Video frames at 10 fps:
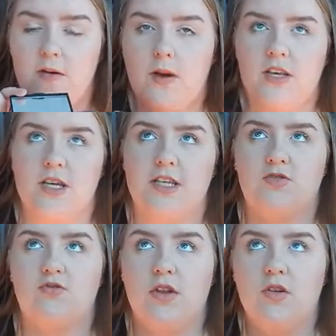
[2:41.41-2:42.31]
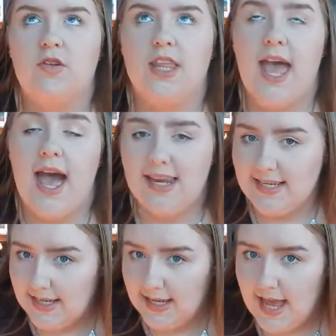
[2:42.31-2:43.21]
which is really, really
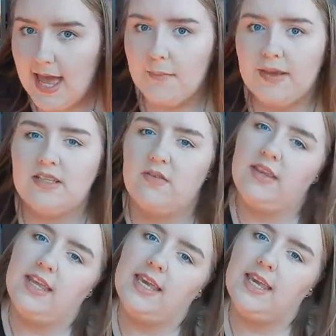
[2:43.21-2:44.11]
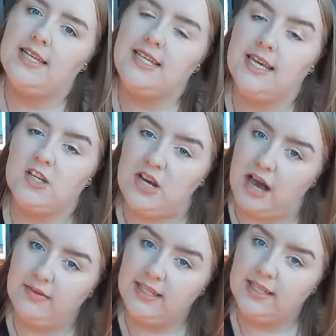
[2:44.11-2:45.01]
handy because I feel like you can take it
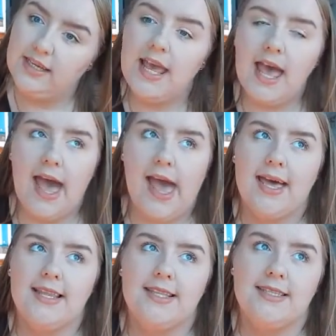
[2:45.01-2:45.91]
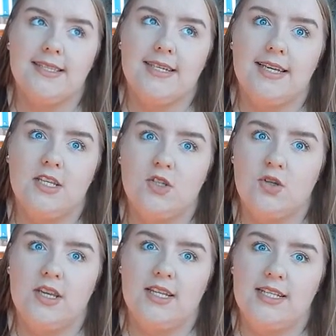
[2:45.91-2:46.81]
travelling and you
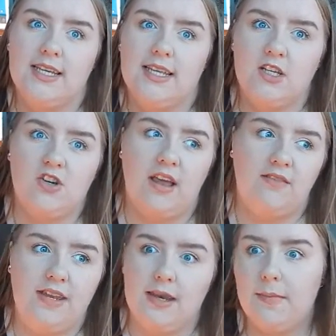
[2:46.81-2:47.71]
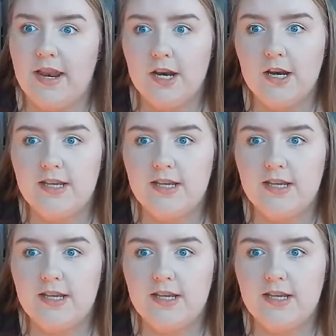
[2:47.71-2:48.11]
don't need to like try and find the mirror.